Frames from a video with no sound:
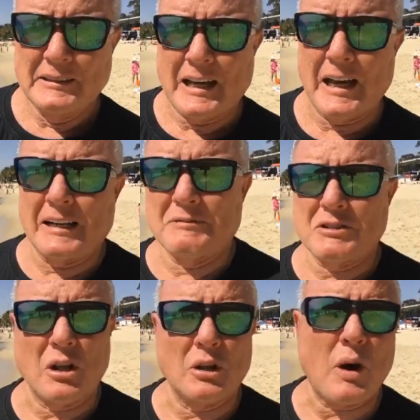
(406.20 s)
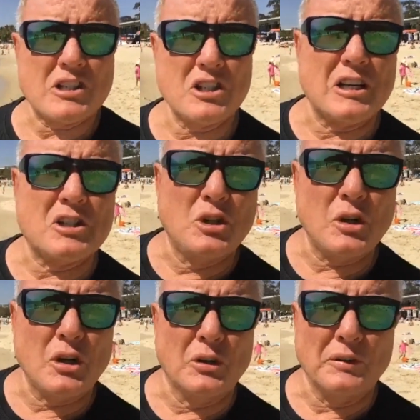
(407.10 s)
And so the question is, do
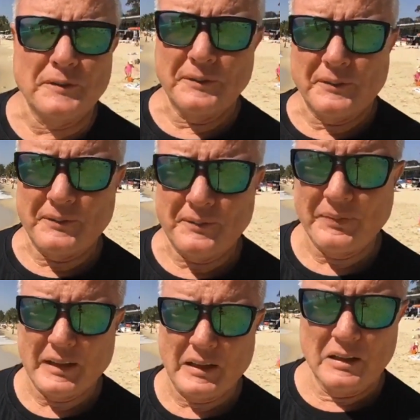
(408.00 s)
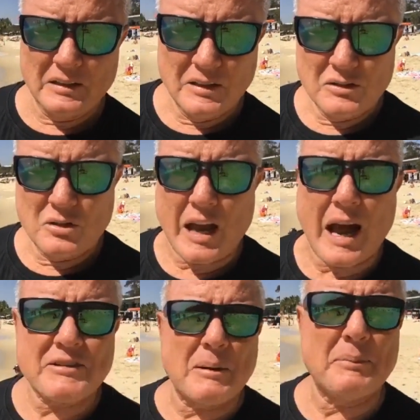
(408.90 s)
you? Do you
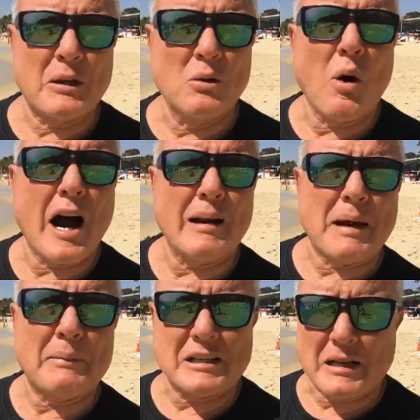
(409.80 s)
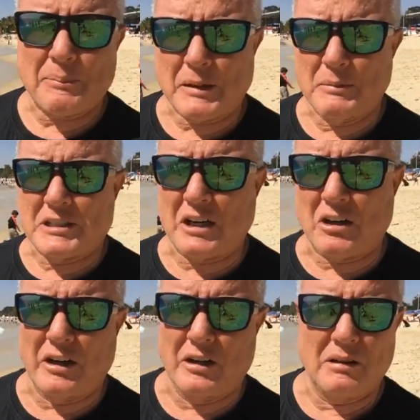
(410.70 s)
have something you want? Maybe it's something
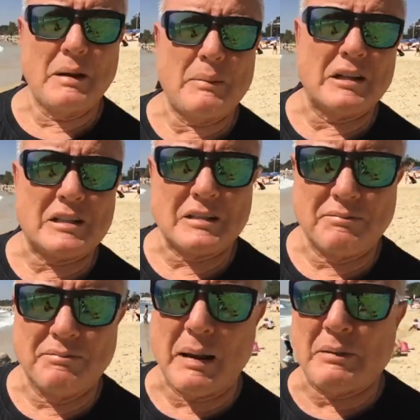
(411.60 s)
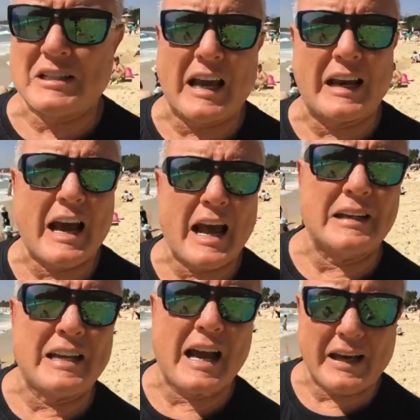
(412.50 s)
material. Maybe it's, maybe it's getting out
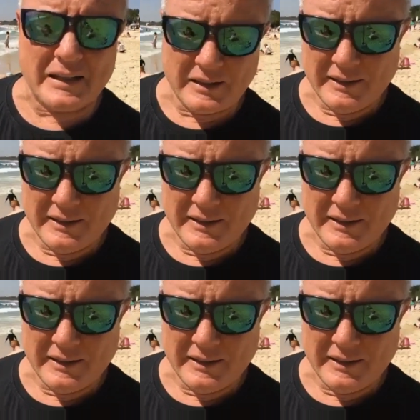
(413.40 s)
of debt.